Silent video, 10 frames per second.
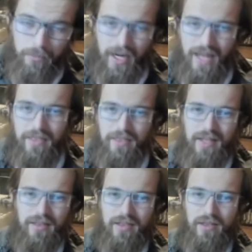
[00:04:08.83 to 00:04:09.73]
But I
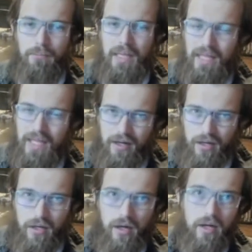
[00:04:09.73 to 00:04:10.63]
think that the
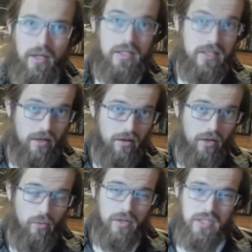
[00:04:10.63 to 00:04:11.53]
player Sarah
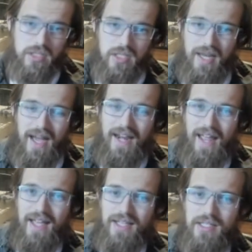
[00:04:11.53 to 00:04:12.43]
was not
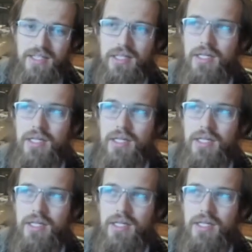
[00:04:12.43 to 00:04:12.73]
as